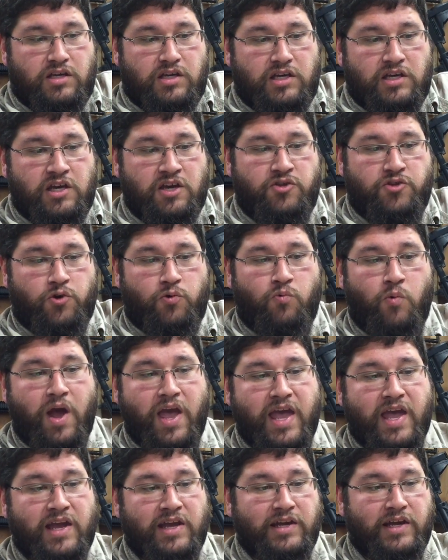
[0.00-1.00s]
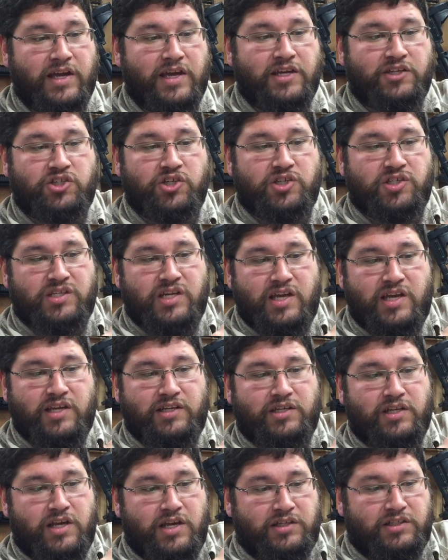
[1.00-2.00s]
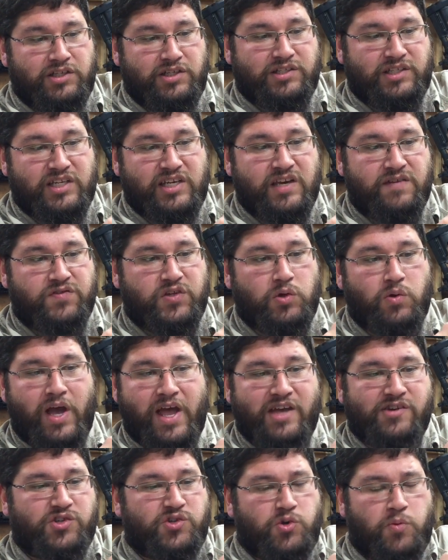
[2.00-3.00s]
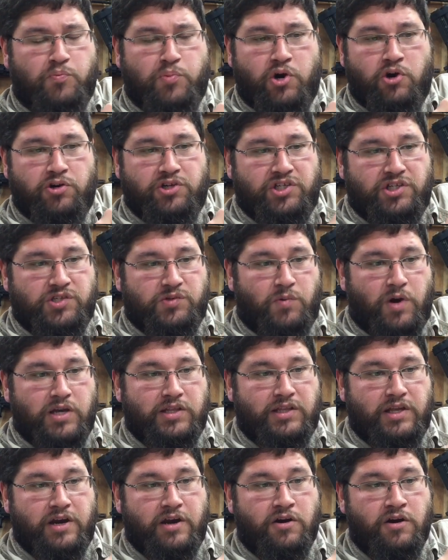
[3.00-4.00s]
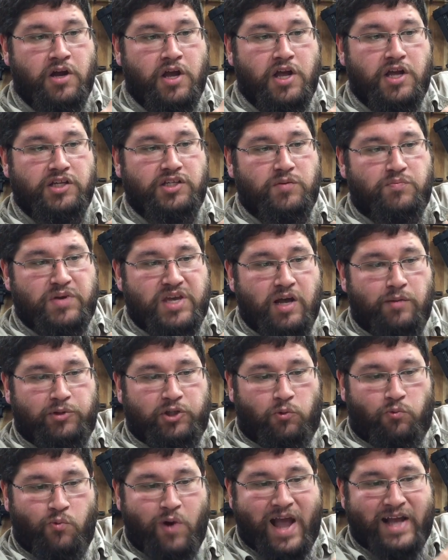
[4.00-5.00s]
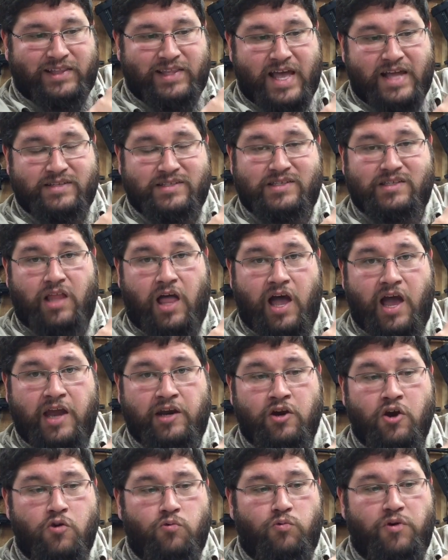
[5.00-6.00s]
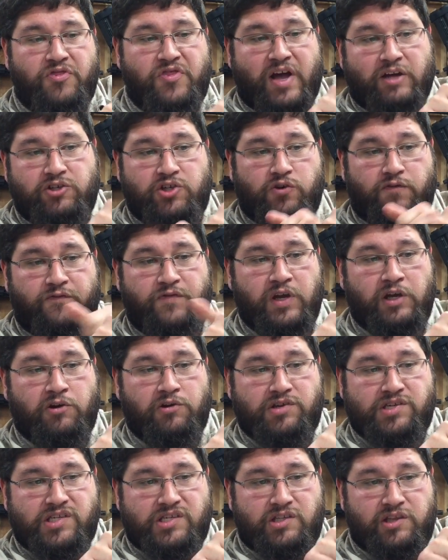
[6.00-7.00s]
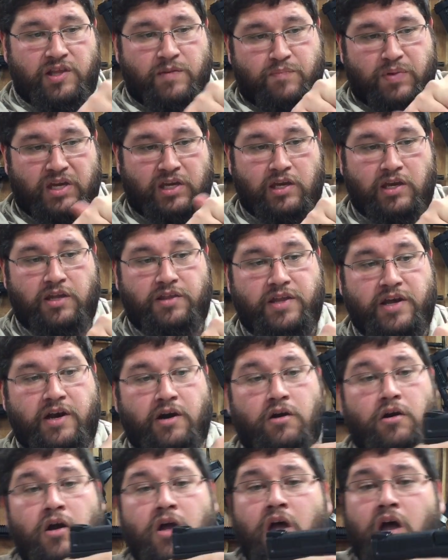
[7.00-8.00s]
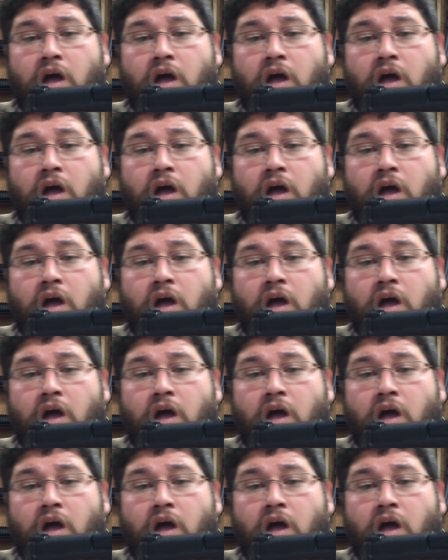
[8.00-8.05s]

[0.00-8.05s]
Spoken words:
either way, it just gives you extra purchase right there to be able to rack that slide without your finger slipping in there.